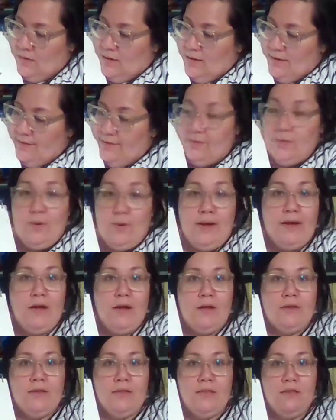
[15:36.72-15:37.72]
And so I
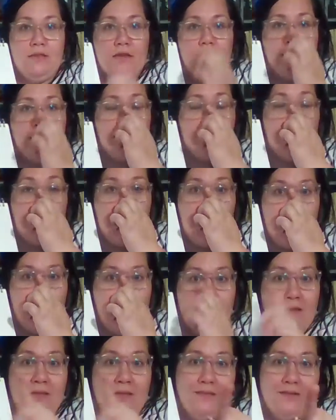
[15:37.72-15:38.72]
got to thinking,
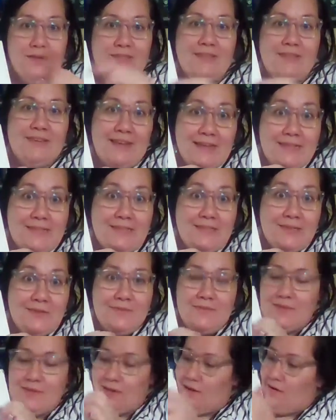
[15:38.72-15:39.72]
there's a nest
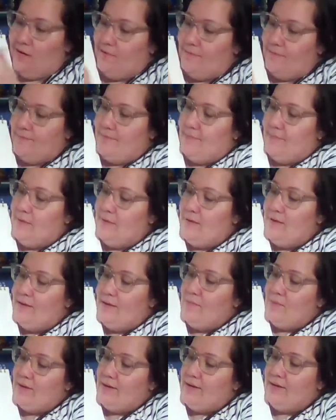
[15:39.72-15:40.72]
over there.
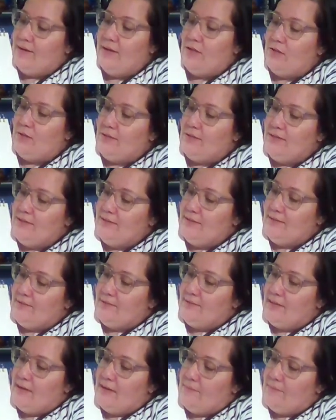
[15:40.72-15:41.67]
We're going to color his